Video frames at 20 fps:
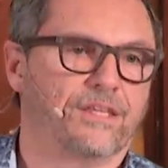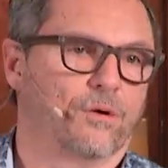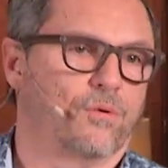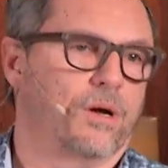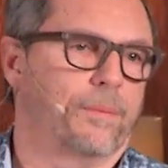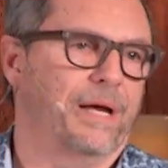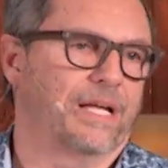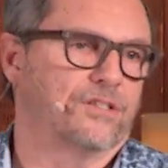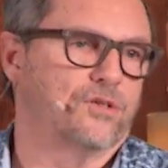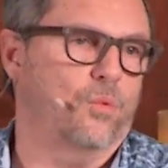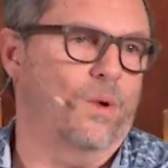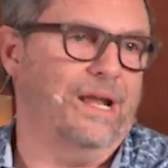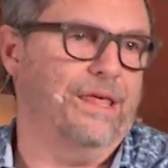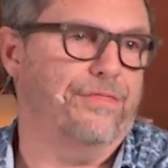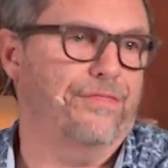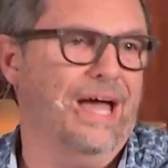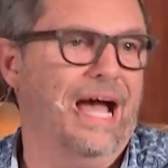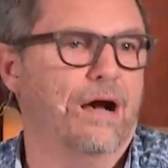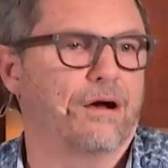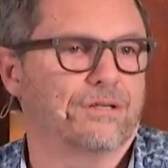there were about
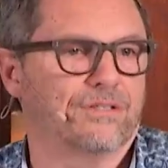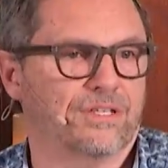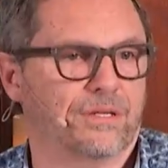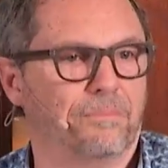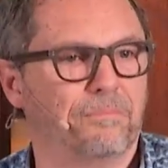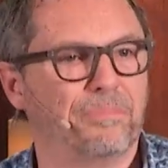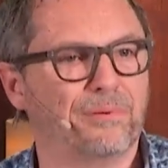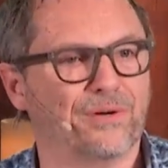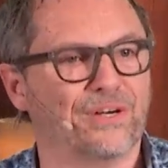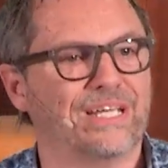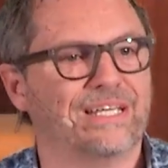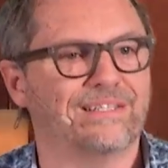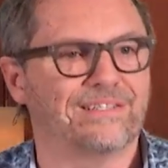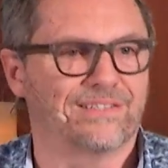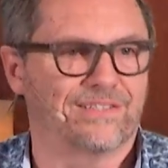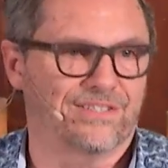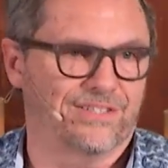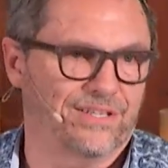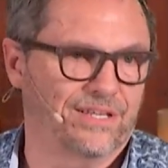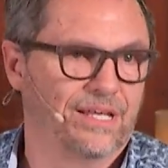20,000
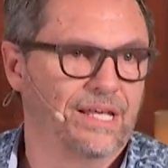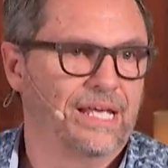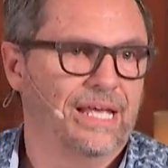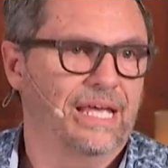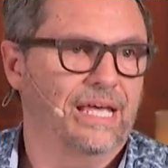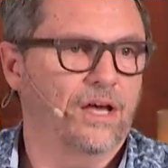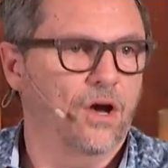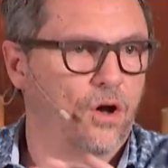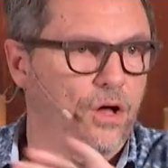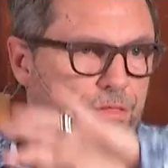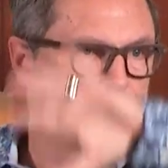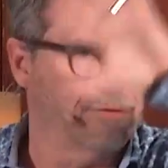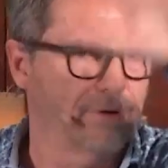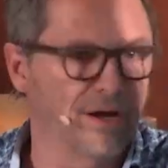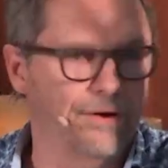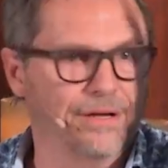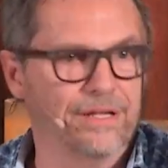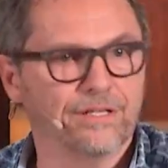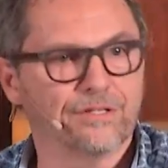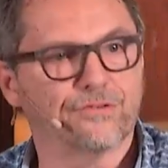priests all
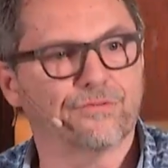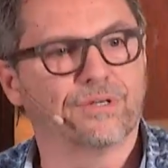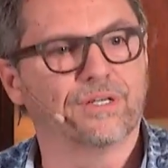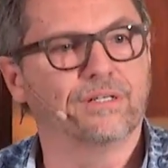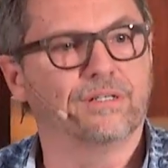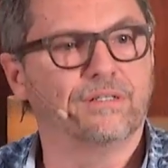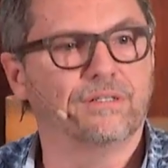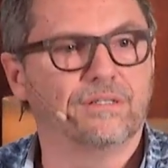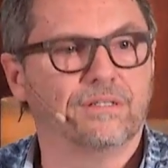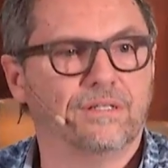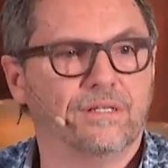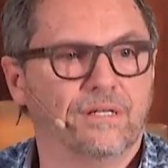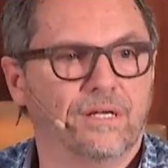throughout Israel,